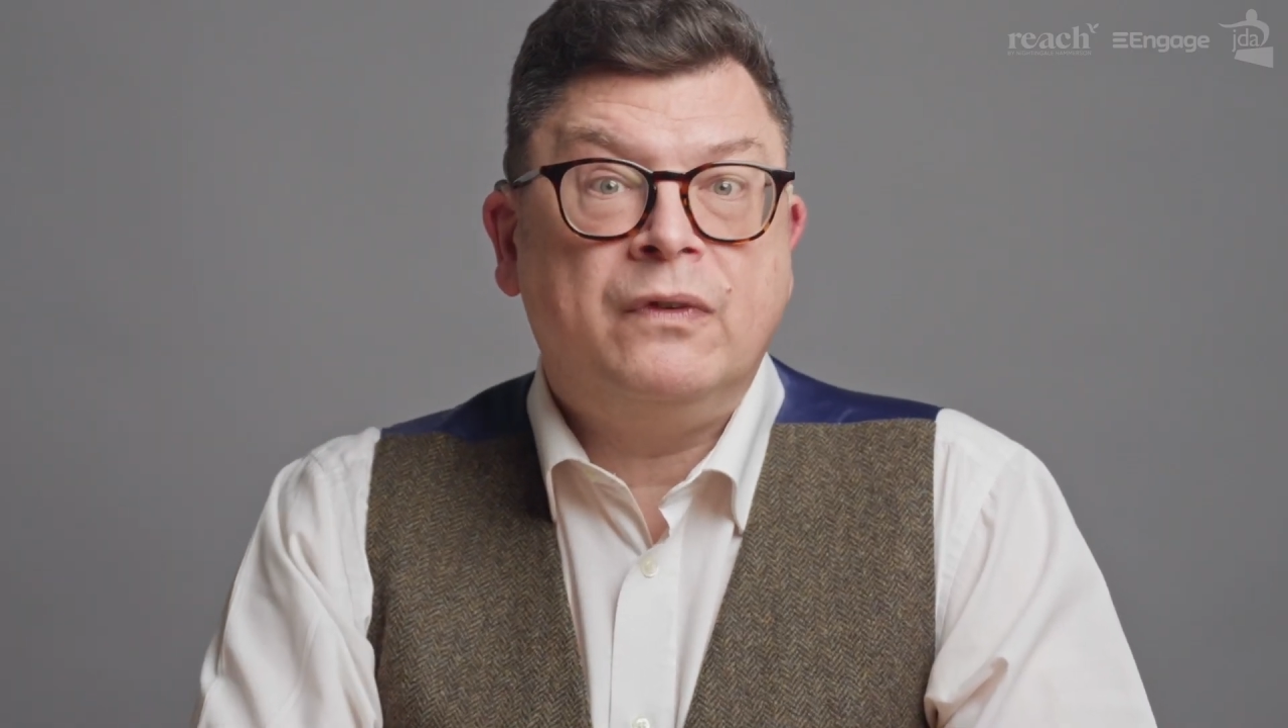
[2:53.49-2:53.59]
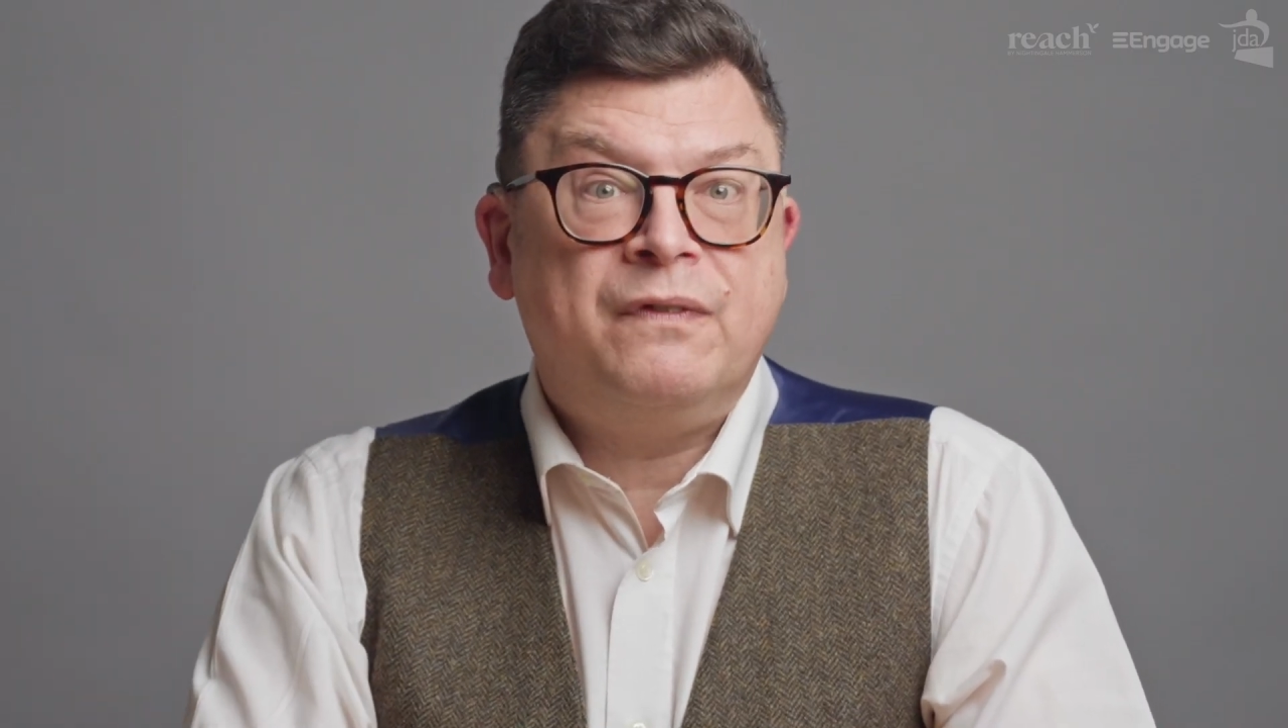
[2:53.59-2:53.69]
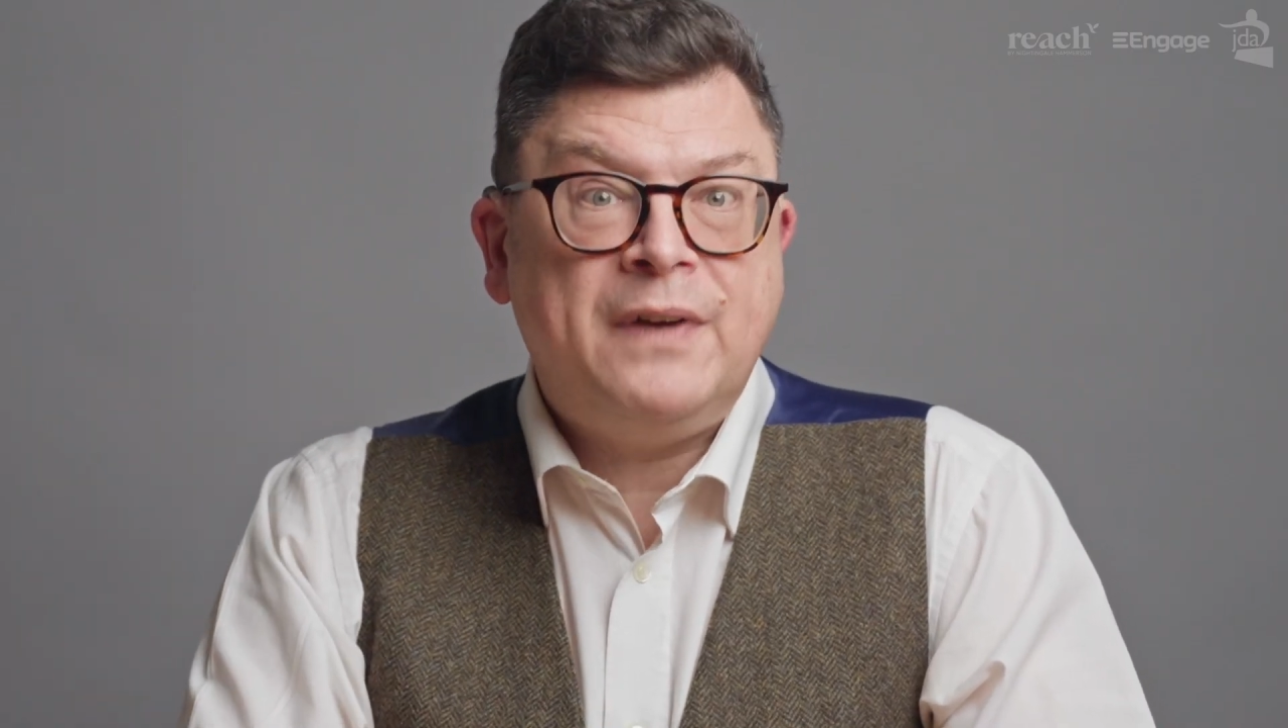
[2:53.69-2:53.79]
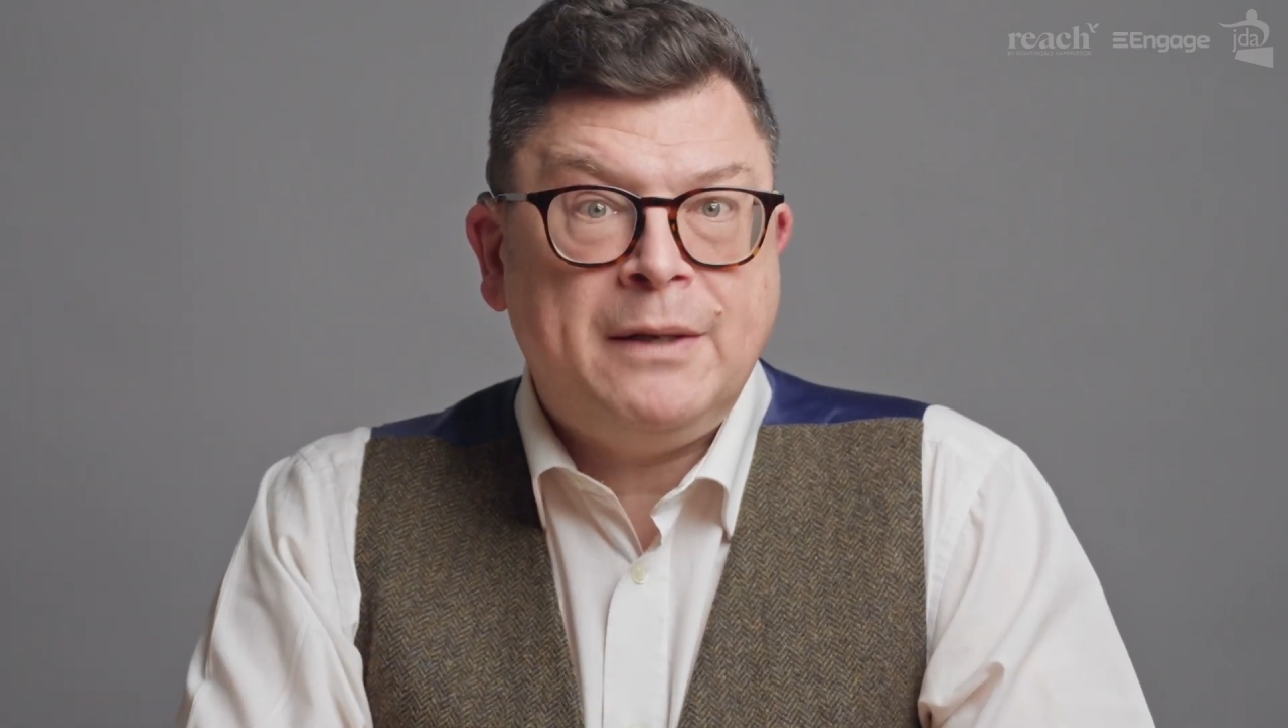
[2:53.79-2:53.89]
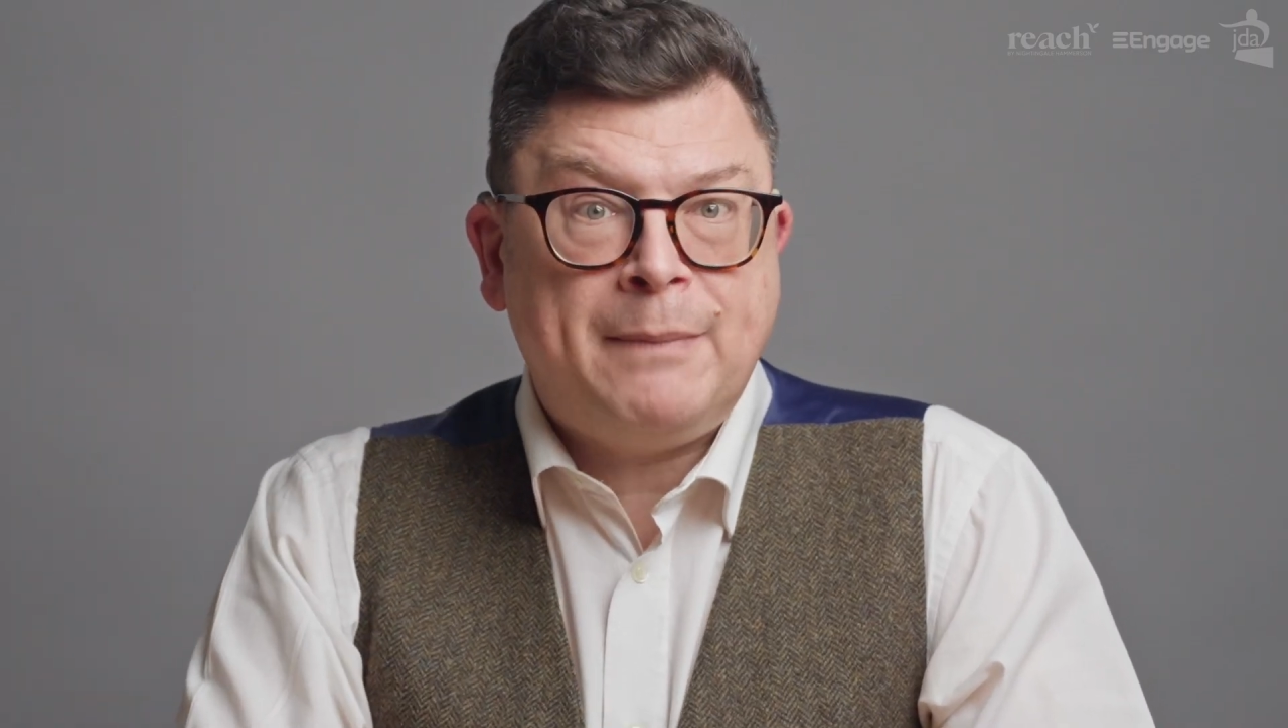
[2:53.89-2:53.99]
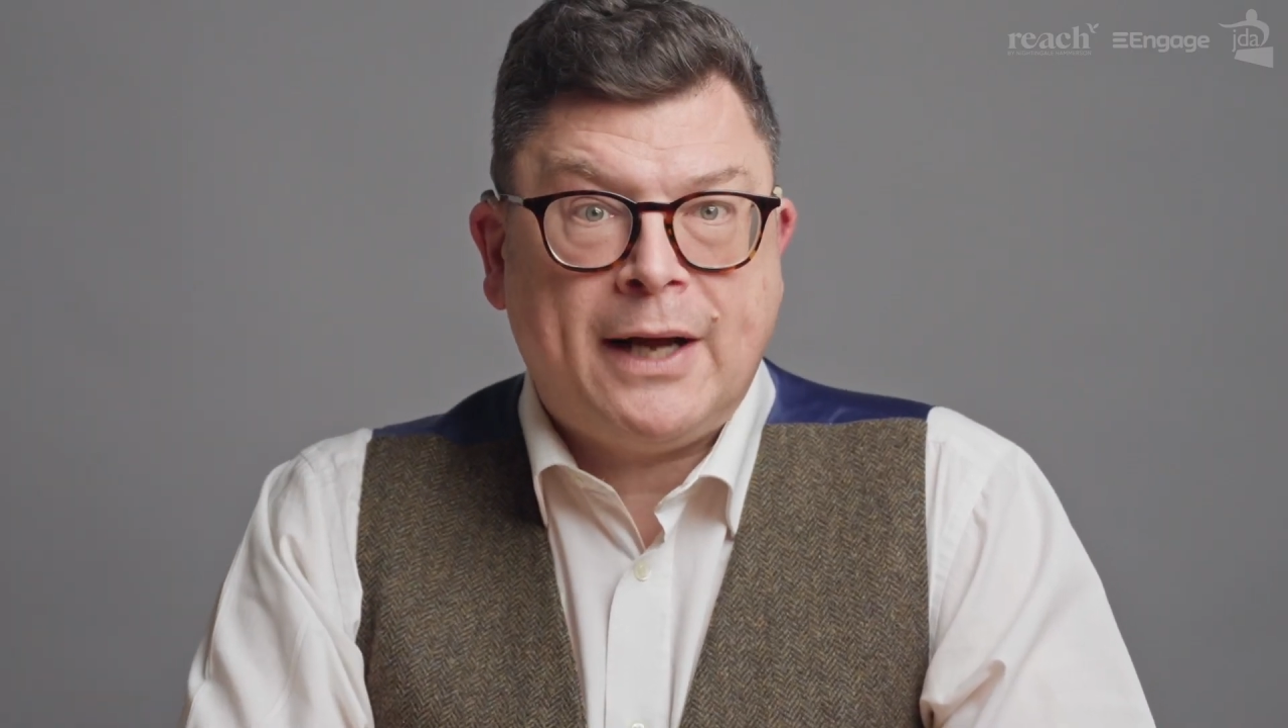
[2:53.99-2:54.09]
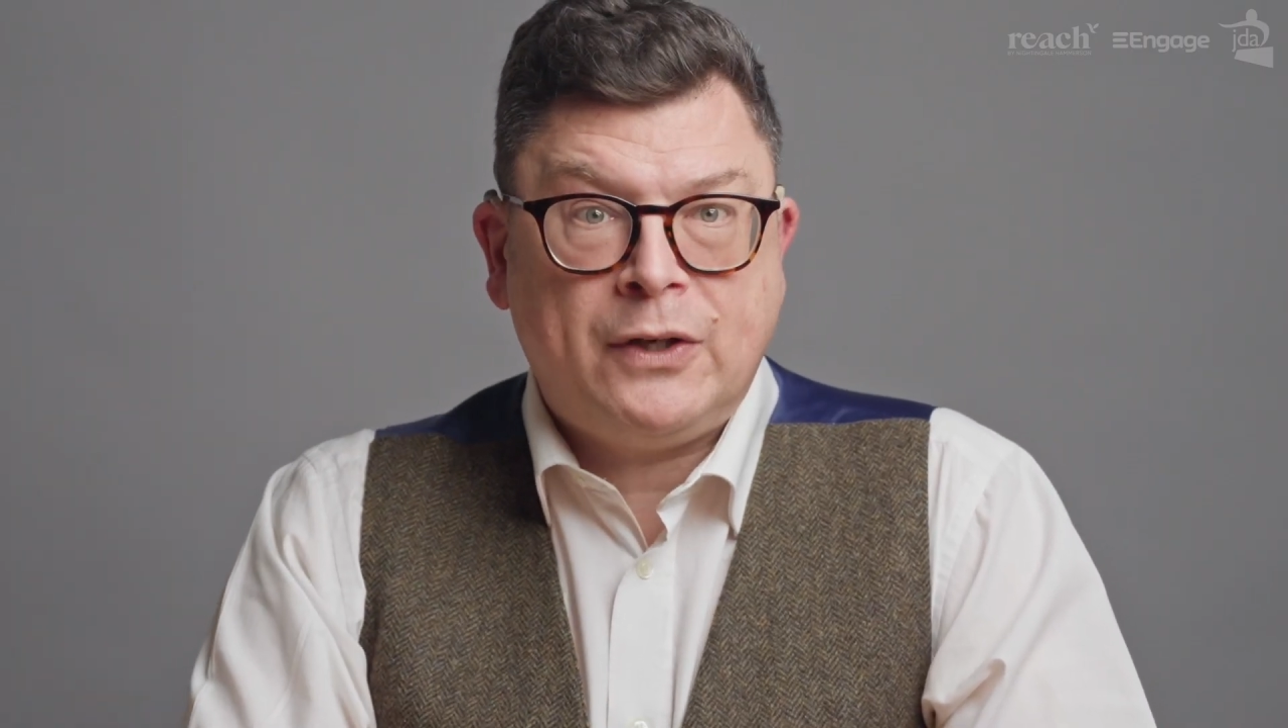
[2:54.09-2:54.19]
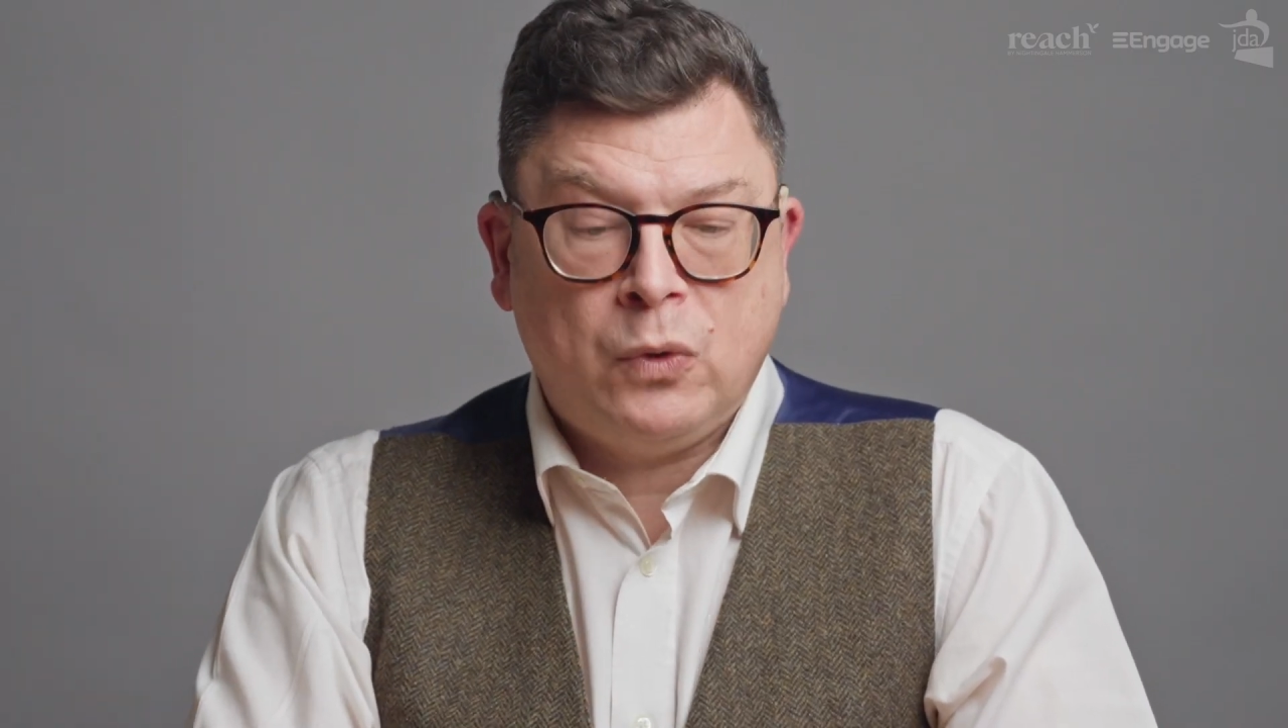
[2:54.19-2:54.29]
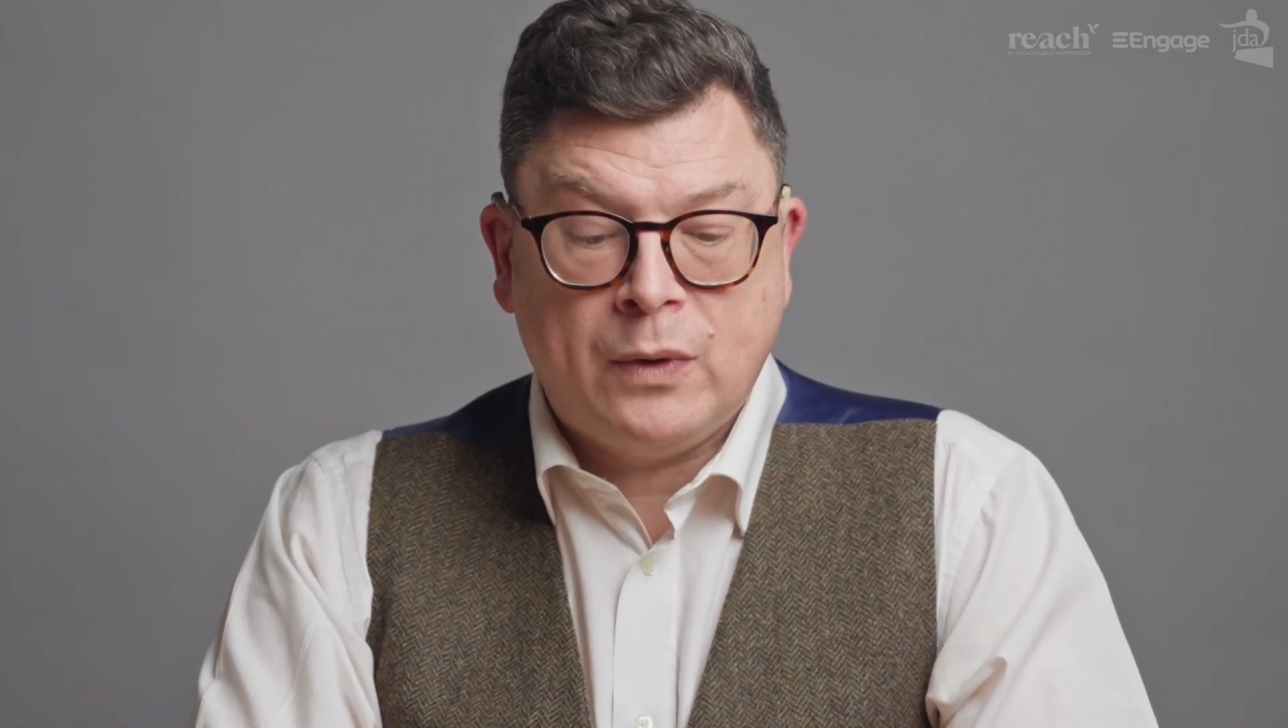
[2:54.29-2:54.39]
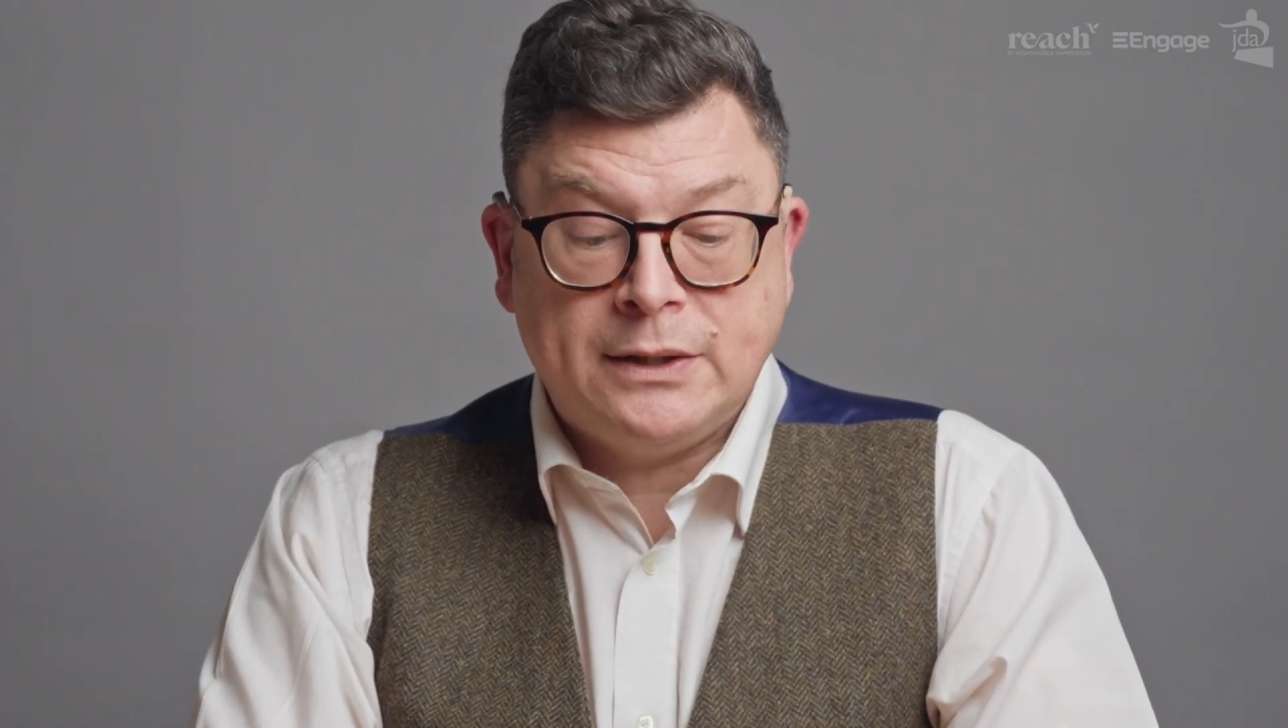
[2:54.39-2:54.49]
feedback
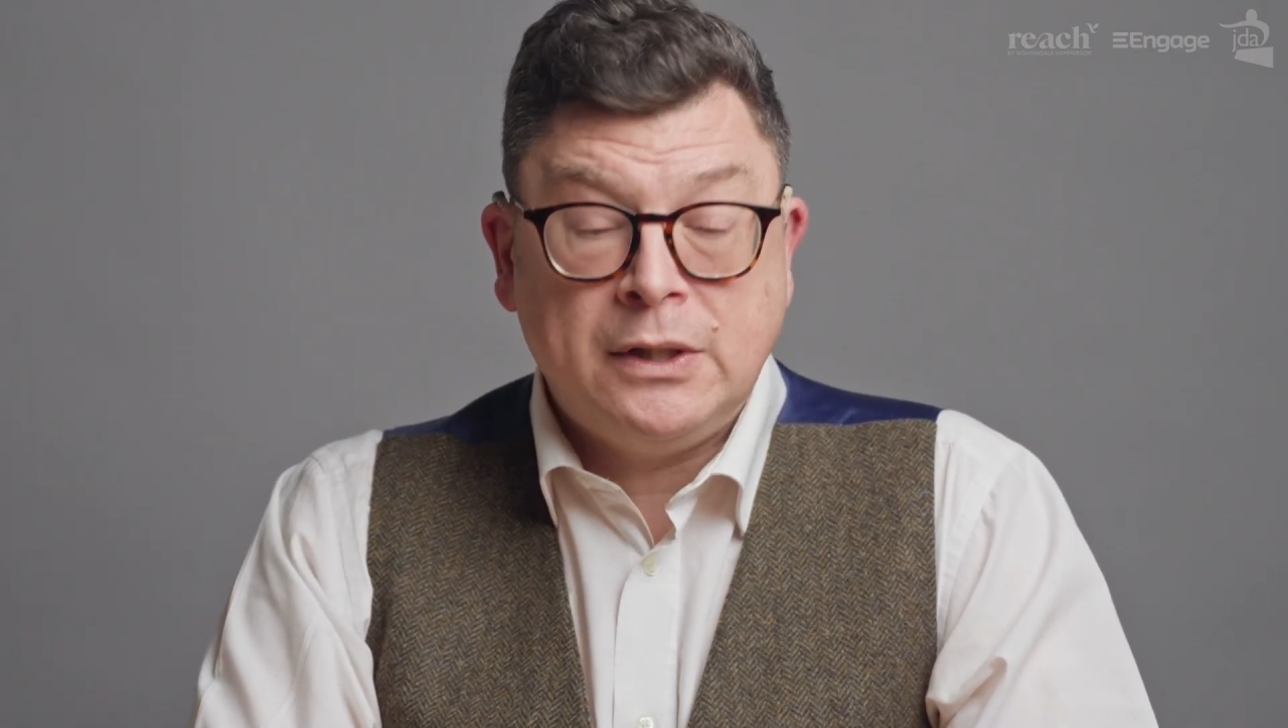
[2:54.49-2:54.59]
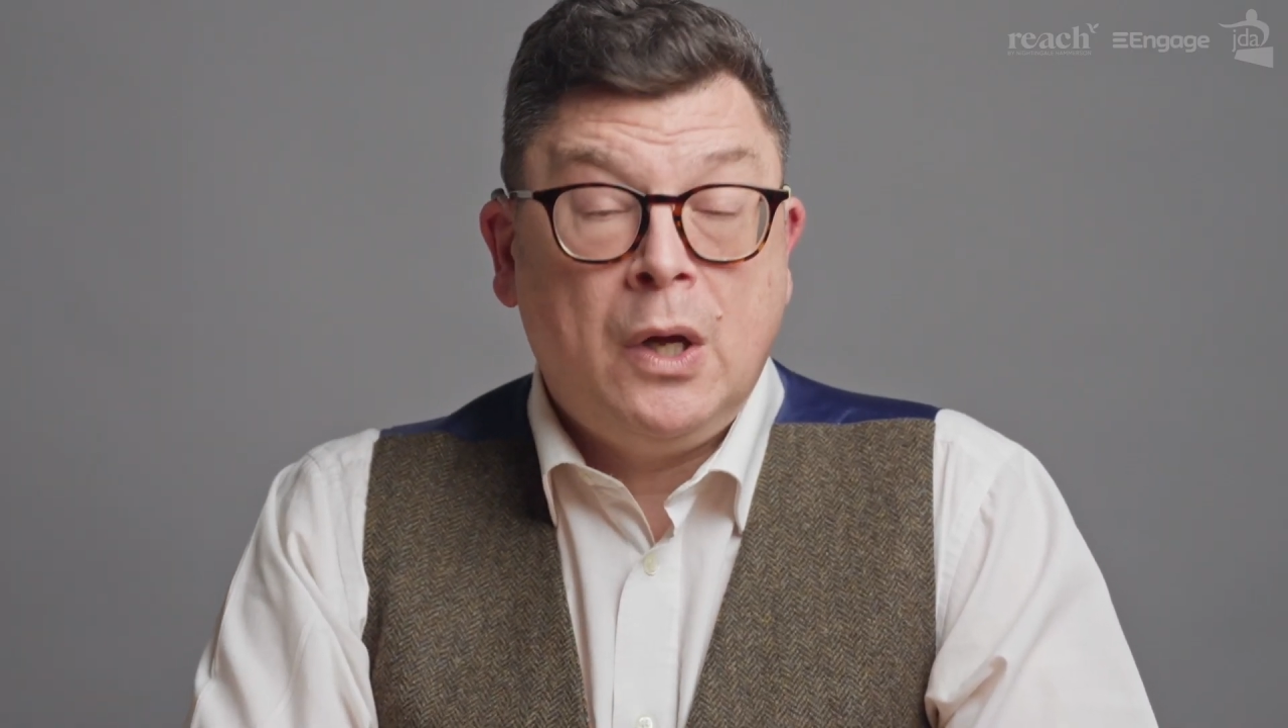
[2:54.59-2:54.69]
noise,